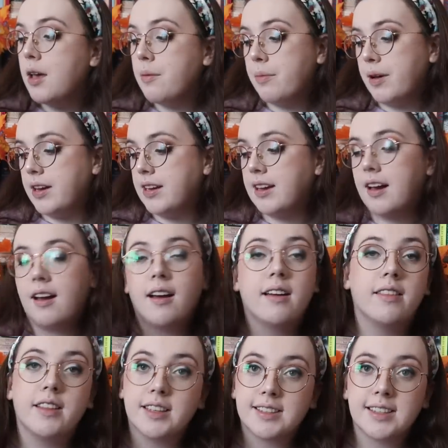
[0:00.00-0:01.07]
But yeah,
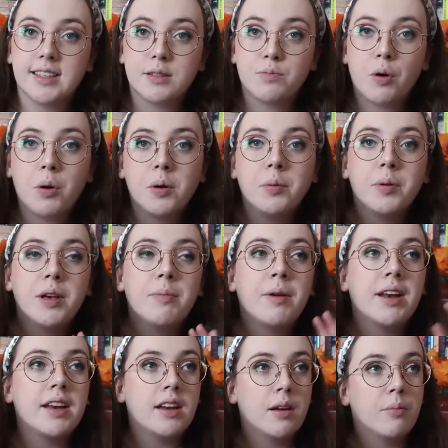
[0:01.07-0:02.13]
this is probably
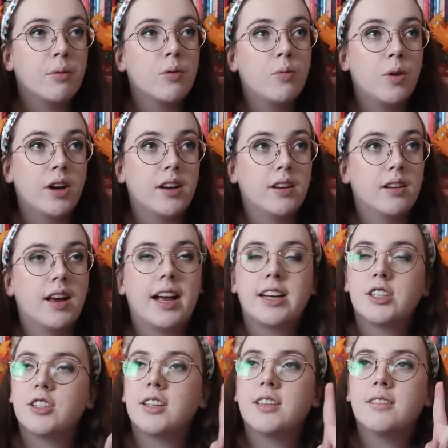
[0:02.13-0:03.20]
my number one.
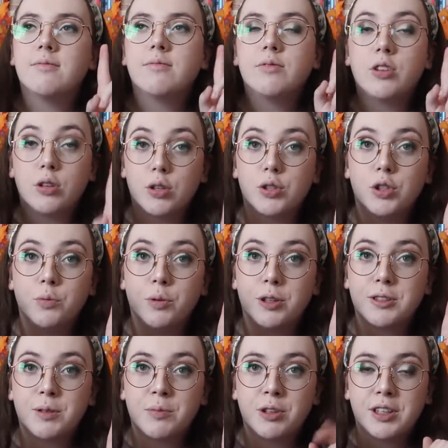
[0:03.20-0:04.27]
Actually, there are two
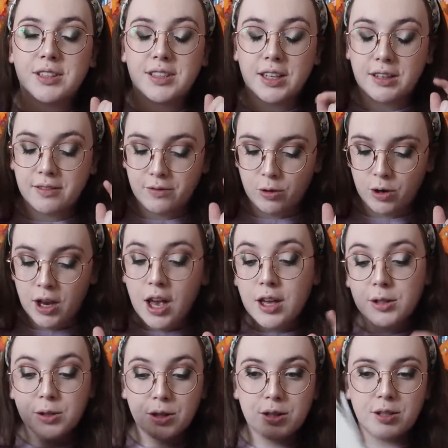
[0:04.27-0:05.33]
books I'm really excited for,
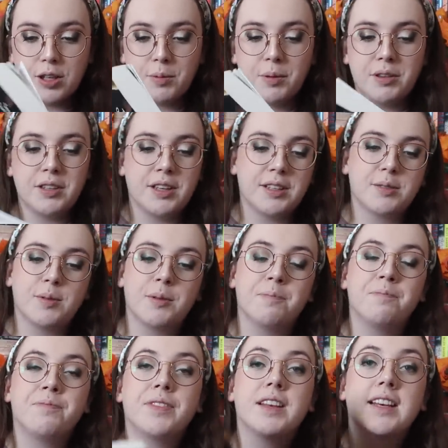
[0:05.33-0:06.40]
so let's talk about the next one,
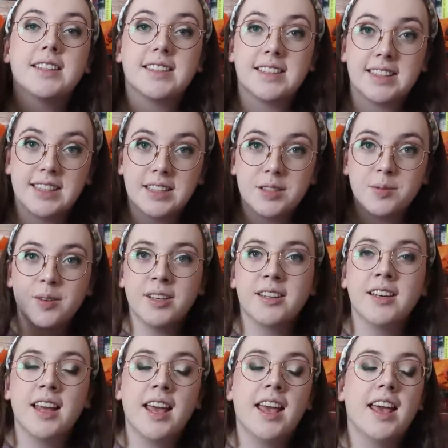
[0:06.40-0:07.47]
because it's this
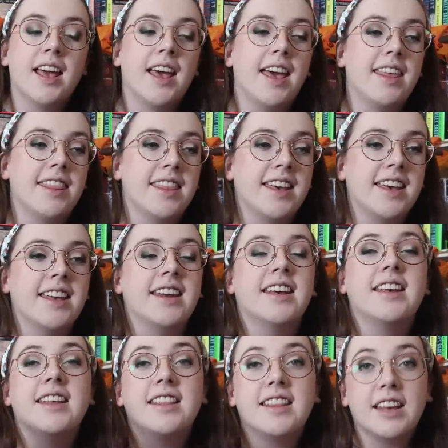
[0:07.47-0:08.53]
one and then
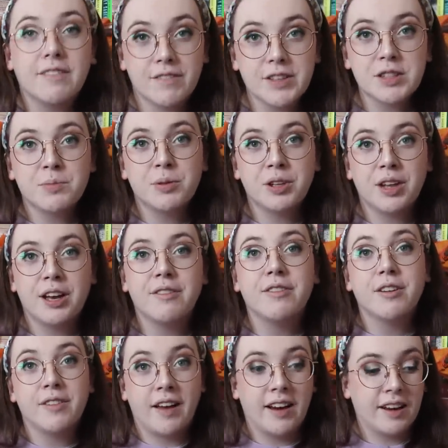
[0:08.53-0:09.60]
The Invisible Life
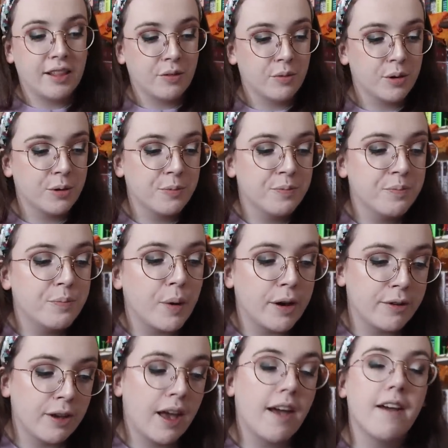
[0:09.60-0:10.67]
of Addie LaRue
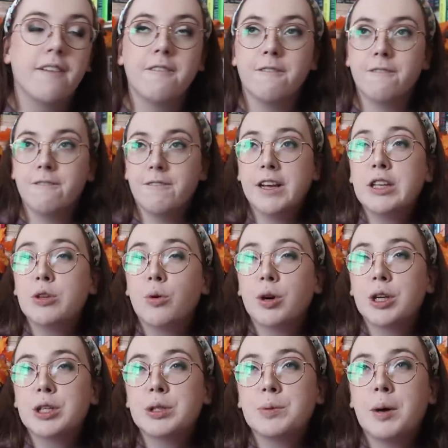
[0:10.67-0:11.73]
by
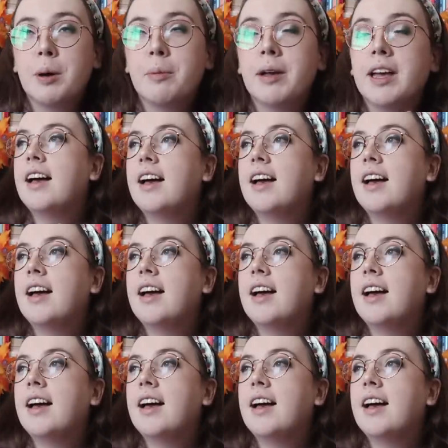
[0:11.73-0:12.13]
Victoria Schwab.